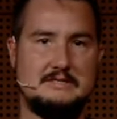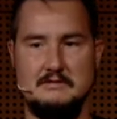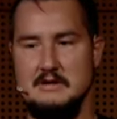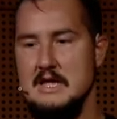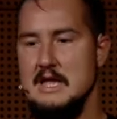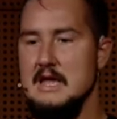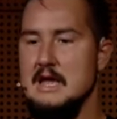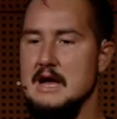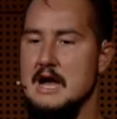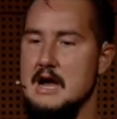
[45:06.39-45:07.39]
So
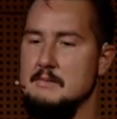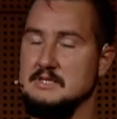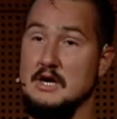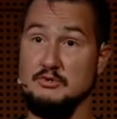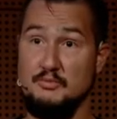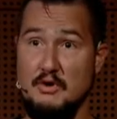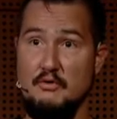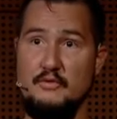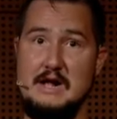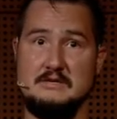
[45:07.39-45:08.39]
it's hard to
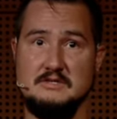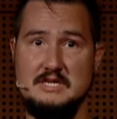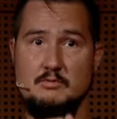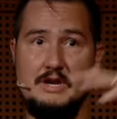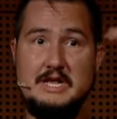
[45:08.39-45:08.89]
profile to see what